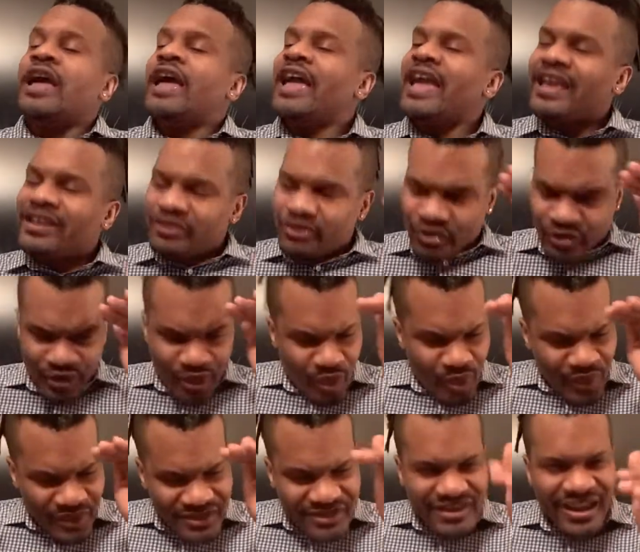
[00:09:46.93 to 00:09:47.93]
You're
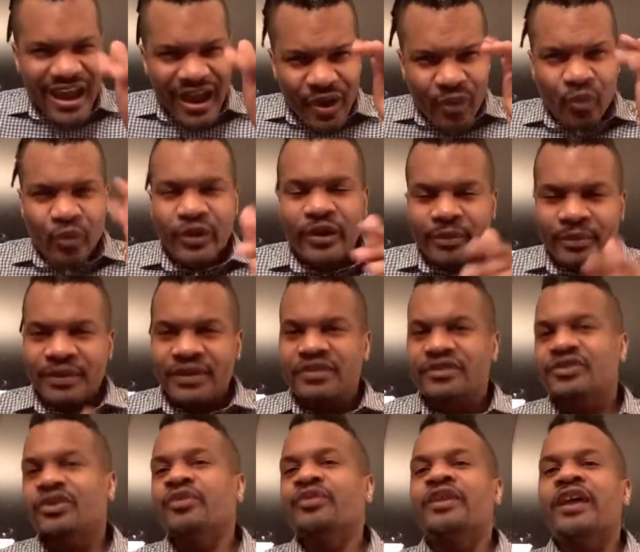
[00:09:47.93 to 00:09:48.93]
going down with me. So
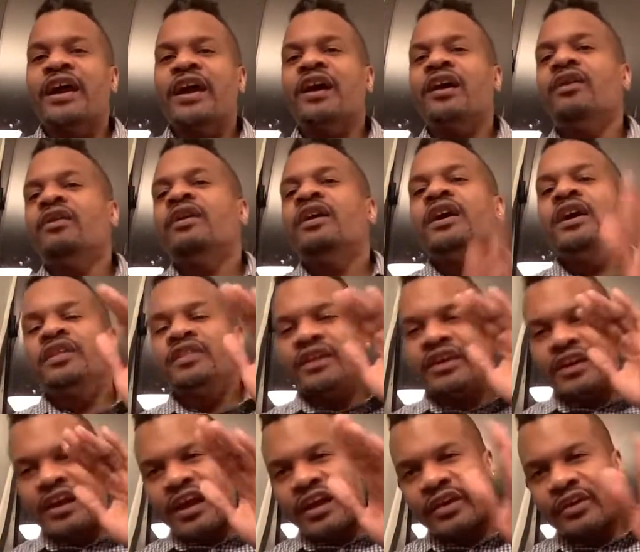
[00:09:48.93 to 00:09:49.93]
now they
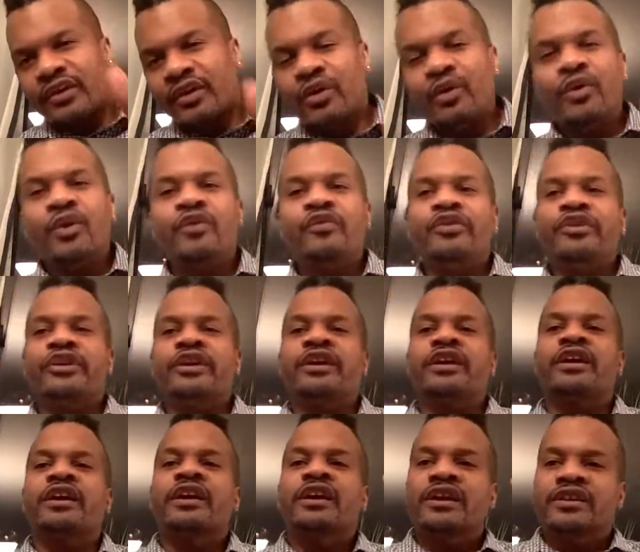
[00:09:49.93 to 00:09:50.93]
got to go over
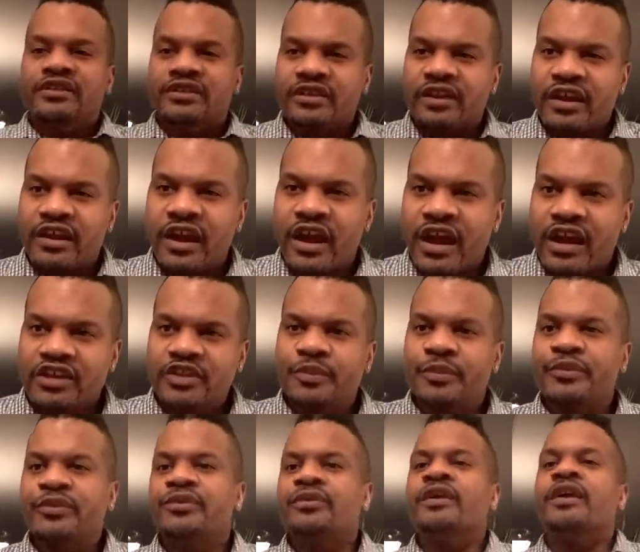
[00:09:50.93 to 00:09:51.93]
there to that
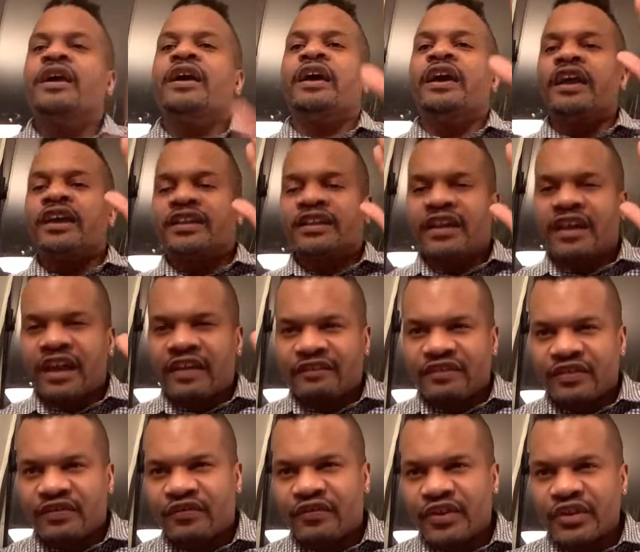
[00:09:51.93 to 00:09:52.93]
hospital and they have to
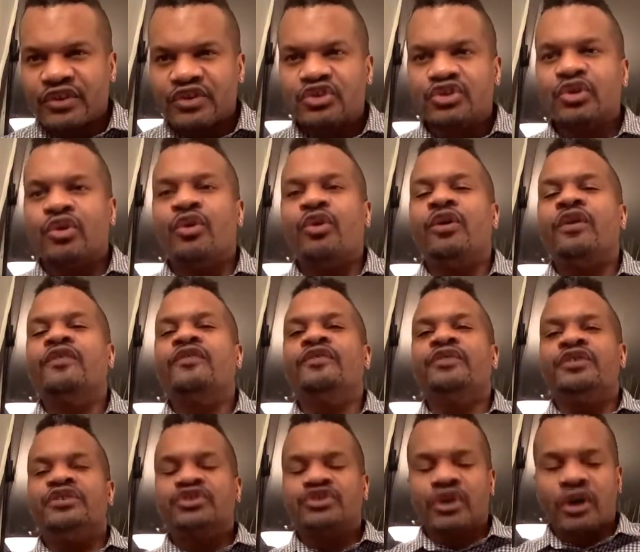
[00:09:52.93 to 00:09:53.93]
finish off the
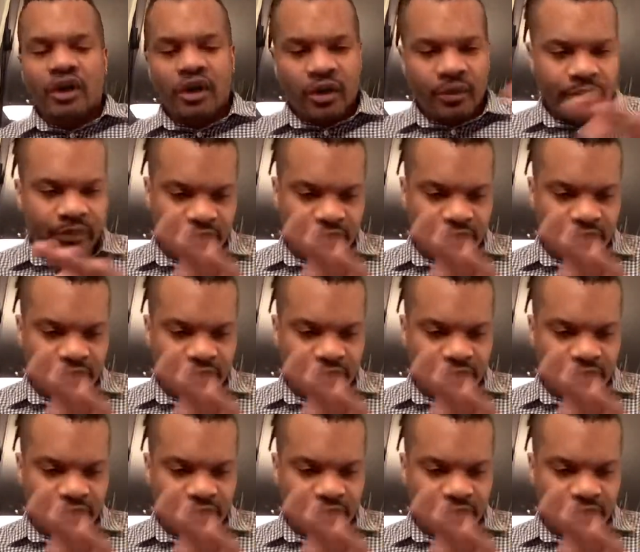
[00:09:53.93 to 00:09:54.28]
job.